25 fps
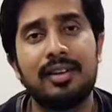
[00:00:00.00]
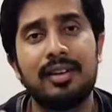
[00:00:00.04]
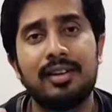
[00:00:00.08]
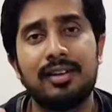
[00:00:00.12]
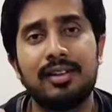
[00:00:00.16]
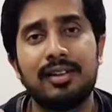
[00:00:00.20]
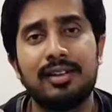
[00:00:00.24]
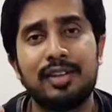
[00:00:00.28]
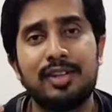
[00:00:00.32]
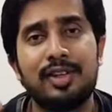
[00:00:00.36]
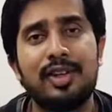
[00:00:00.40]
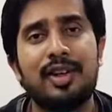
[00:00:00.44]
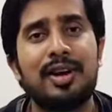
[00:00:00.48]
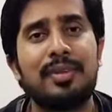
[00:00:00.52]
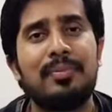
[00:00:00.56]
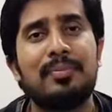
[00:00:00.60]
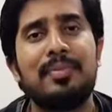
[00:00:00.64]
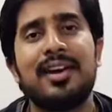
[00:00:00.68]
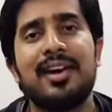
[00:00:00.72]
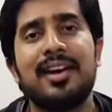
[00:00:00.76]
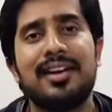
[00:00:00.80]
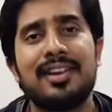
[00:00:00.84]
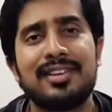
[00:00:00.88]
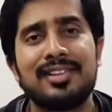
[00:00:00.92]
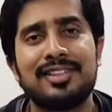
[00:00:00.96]
your
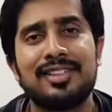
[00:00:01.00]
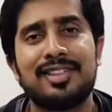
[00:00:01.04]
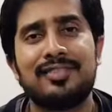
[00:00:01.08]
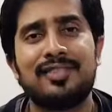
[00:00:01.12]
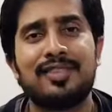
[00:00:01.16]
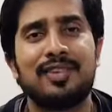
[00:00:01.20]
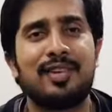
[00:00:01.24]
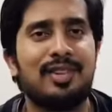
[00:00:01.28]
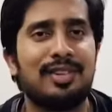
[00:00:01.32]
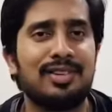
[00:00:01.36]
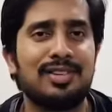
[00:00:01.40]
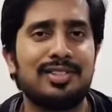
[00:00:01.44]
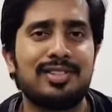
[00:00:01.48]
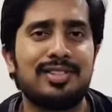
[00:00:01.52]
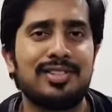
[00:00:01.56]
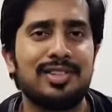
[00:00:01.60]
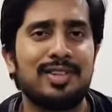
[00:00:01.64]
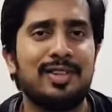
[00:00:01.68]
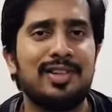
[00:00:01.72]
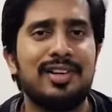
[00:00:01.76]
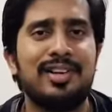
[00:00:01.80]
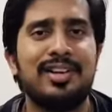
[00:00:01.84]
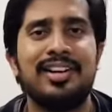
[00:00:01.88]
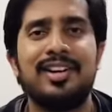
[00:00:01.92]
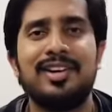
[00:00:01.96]
appearance, of course. You
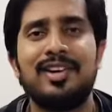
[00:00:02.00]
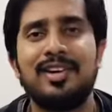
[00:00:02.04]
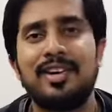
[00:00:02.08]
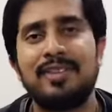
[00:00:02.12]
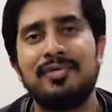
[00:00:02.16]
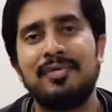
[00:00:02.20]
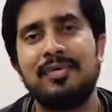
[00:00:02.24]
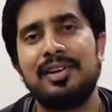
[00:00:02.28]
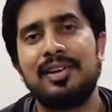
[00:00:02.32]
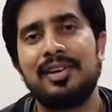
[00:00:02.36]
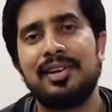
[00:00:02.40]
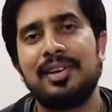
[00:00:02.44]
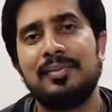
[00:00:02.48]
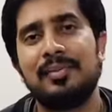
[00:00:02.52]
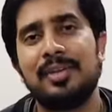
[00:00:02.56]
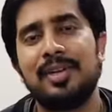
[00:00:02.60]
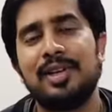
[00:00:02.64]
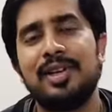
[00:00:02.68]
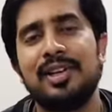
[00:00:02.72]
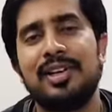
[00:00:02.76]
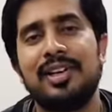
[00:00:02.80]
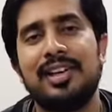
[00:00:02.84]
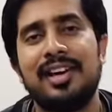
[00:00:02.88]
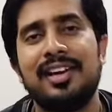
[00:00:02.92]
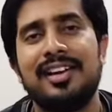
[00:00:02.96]
need to
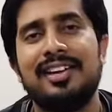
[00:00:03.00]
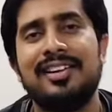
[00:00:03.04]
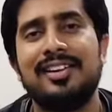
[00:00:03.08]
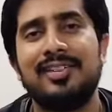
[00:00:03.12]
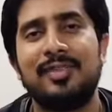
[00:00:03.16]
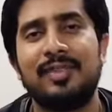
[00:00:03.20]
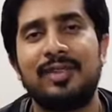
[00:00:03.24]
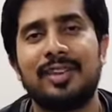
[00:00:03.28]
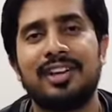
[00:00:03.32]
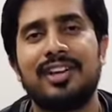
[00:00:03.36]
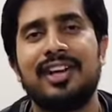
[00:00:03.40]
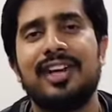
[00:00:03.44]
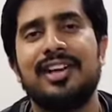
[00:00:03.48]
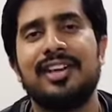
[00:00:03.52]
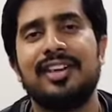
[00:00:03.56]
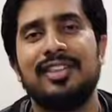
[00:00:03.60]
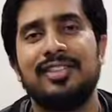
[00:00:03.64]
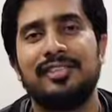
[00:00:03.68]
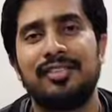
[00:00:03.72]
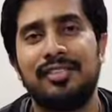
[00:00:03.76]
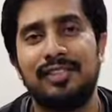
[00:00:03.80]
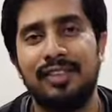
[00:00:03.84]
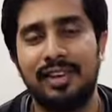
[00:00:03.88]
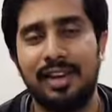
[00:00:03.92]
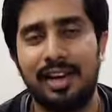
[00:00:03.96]
communicate what kind
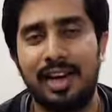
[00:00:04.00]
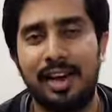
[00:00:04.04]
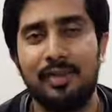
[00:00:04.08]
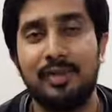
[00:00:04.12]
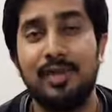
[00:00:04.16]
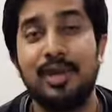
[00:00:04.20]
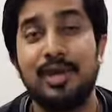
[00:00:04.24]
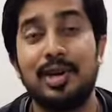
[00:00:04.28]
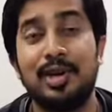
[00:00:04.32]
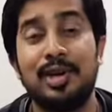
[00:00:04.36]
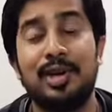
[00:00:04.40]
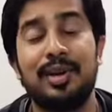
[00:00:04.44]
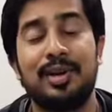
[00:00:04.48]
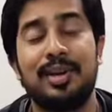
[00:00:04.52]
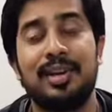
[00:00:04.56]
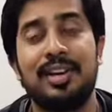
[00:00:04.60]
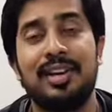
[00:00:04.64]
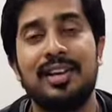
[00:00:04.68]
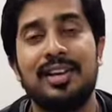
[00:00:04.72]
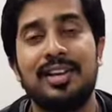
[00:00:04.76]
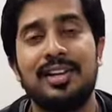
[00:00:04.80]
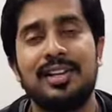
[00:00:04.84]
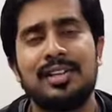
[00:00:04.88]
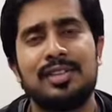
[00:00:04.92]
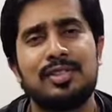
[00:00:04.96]
of, how do you look.
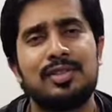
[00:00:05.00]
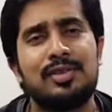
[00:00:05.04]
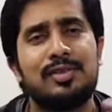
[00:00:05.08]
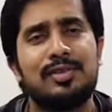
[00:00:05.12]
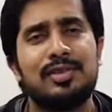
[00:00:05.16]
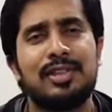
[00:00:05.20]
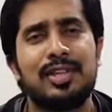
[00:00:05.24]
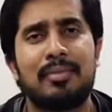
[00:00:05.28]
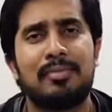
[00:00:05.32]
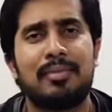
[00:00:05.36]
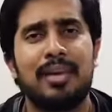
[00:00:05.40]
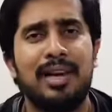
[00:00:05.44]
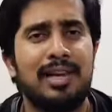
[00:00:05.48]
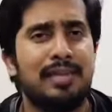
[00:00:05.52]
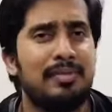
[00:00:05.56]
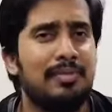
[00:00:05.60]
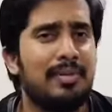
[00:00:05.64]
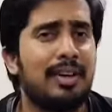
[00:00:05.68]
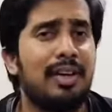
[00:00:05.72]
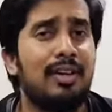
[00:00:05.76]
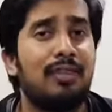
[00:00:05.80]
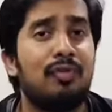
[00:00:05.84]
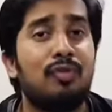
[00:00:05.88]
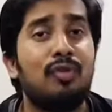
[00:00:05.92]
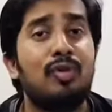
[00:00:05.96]
So there might be
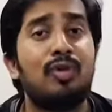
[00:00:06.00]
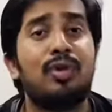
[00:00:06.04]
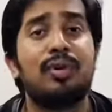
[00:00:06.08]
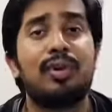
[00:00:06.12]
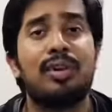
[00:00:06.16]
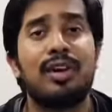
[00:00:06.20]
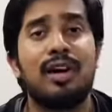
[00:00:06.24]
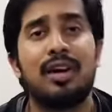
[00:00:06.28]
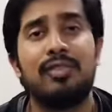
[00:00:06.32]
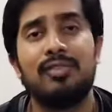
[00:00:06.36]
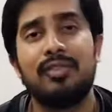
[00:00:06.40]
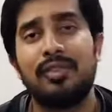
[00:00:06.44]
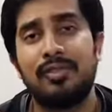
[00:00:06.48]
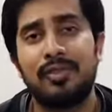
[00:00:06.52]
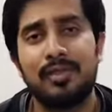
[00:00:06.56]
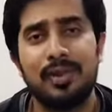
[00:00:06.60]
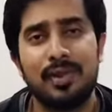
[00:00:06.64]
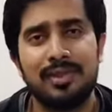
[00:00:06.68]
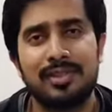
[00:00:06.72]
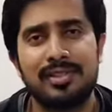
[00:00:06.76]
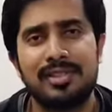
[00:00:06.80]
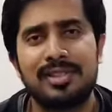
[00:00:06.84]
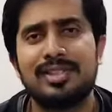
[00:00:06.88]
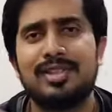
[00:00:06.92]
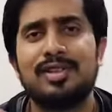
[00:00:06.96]
a photograph of
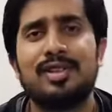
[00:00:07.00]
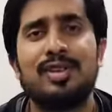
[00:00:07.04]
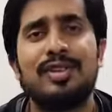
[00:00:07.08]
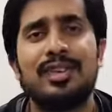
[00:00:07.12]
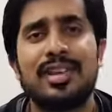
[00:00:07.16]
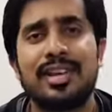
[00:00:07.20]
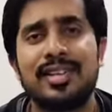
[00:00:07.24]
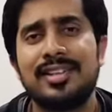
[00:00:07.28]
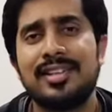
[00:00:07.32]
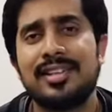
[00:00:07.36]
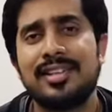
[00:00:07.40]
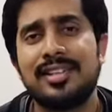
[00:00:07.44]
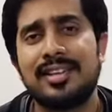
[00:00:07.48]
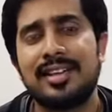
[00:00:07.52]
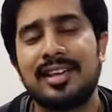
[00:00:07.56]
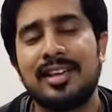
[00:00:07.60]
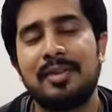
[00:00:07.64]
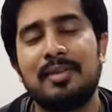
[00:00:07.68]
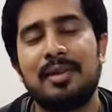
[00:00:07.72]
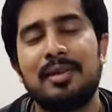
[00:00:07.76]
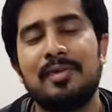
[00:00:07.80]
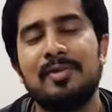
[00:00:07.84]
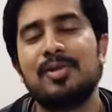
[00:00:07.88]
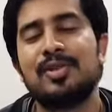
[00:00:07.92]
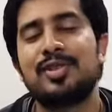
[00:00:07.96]
yours. It's not necessary,
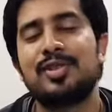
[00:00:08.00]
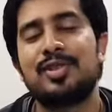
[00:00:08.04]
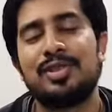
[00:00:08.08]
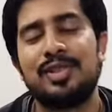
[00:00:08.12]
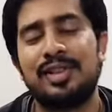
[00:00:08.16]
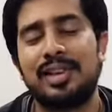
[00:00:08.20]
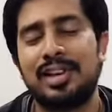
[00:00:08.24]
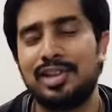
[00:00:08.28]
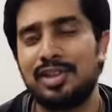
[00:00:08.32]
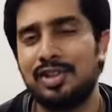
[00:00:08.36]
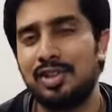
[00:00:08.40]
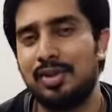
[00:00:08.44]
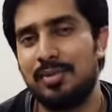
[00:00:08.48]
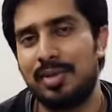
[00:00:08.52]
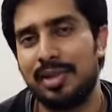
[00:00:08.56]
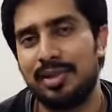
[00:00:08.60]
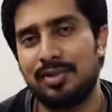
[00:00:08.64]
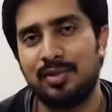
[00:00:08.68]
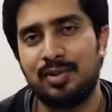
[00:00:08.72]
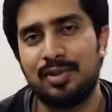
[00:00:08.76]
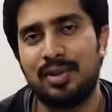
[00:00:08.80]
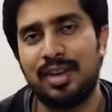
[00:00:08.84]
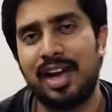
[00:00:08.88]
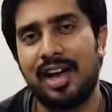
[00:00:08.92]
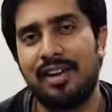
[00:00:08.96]
but most of the resumes
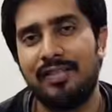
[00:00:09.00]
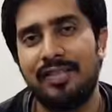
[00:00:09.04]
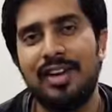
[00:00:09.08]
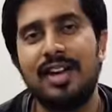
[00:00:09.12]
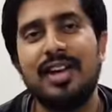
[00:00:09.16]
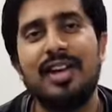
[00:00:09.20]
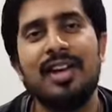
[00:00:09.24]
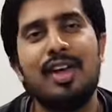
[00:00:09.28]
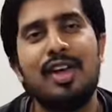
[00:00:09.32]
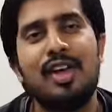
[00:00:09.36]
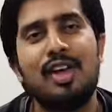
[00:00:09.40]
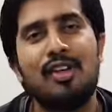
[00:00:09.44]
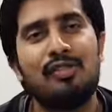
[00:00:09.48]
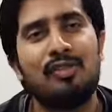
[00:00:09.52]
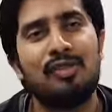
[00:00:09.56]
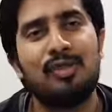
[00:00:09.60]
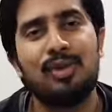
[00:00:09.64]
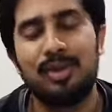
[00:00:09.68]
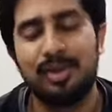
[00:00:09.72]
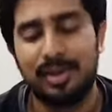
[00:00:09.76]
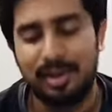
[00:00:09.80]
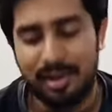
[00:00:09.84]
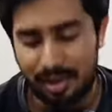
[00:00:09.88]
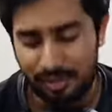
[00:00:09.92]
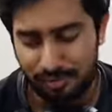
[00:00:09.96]
would have a
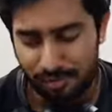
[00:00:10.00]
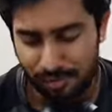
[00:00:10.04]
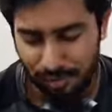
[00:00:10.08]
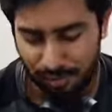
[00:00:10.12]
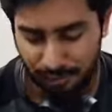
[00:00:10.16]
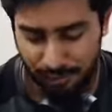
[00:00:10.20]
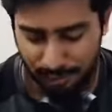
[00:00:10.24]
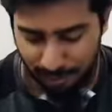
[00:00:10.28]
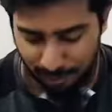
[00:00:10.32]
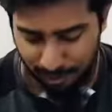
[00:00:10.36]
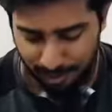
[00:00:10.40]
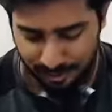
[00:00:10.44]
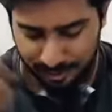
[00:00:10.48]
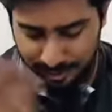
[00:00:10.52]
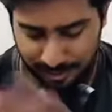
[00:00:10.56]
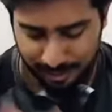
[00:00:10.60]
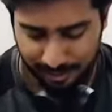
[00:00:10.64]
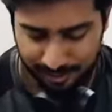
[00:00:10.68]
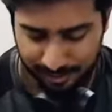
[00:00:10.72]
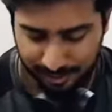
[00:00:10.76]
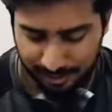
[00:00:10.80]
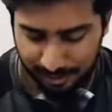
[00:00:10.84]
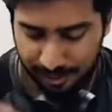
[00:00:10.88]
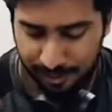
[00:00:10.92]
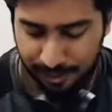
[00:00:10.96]
photograph of yours.
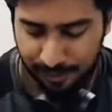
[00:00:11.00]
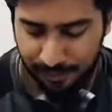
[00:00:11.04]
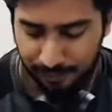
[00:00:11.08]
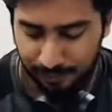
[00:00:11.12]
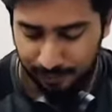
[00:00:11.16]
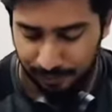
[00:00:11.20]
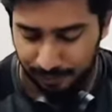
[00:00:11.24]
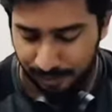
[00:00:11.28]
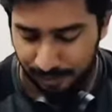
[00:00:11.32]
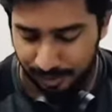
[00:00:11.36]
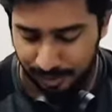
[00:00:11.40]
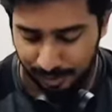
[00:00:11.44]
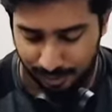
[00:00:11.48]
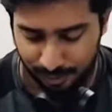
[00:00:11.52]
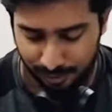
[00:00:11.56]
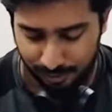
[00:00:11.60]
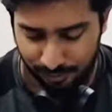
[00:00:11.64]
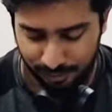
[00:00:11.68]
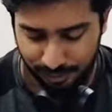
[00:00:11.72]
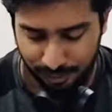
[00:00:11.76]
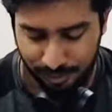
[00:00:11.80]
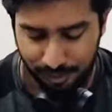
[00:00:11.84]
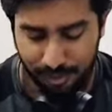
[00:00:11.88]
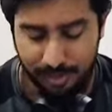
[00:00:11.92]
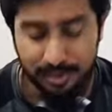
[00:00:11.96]
And then, of
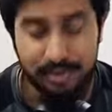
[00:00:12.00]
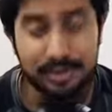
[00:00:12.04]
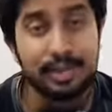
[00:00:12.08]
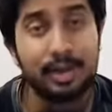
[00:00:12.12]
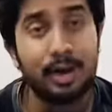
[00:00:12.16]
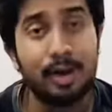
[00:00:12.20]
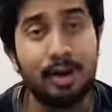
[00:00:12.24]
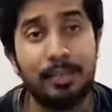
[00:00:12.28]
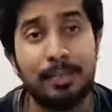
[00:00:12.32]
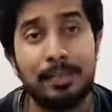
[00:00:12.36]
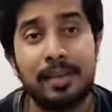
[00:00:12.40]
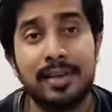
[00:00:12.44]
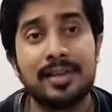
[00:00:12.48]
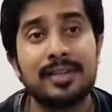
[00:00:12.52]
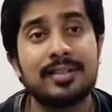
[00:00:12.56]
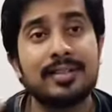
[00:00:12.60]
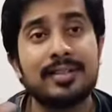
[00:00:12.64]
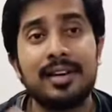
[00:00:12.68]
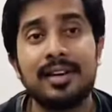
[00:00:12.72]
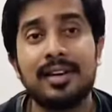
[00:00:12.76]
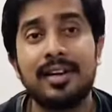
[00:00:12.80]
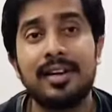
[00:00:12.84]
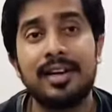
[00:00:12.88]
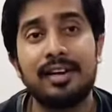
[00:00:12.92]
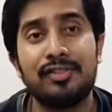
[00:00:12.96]
course, your
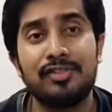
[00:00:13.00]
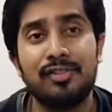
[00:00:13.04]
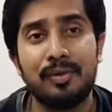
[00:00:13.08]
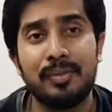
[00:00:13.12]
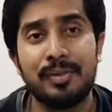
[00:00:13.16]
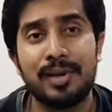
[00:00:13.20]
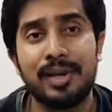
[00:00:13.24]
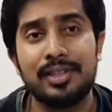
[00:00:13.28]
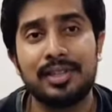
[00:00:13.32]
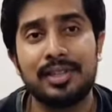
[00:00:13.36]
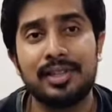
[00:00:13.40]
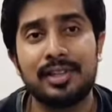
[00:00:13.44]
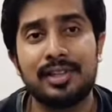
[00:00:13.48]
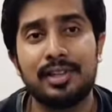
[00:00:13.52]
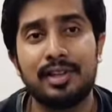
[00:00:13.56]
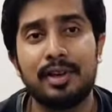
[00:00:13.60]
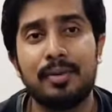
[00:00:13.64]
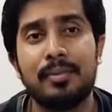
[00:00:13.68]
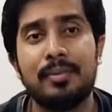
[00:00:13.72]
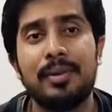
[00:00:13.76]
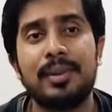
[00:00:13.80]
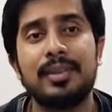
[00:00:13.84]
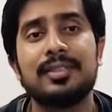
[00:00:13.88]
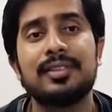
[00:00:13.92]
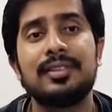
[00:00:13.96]
personal information. Your
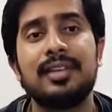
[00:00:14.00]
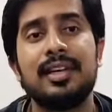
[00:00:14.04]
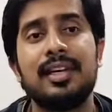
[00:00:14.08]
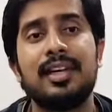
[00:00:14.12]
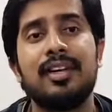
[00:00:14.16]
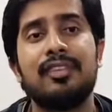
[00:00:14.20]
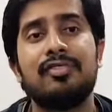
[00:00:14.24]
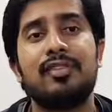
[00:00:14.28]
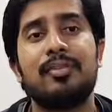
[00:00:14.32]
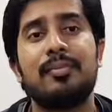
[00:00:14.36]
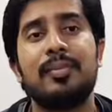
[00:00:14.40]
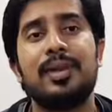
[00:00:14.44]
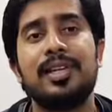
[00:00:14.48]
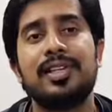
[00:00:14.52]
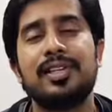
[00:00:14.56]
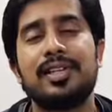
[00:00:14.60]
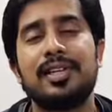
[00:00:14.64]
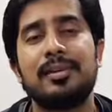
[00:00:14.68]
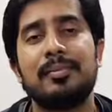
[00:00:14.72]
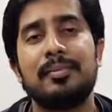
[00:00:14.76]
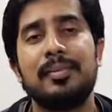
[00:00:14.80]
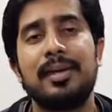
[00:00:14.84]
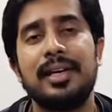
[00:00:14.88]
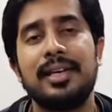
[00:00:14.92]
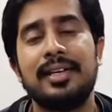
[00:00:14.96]
personal
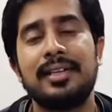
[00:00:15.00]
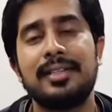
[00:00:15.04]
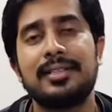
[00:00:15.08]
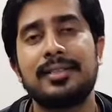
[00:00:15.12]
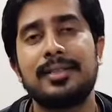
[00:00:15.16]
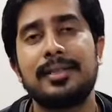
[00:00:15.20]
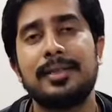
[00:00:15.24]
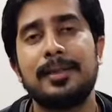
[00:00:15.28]
information means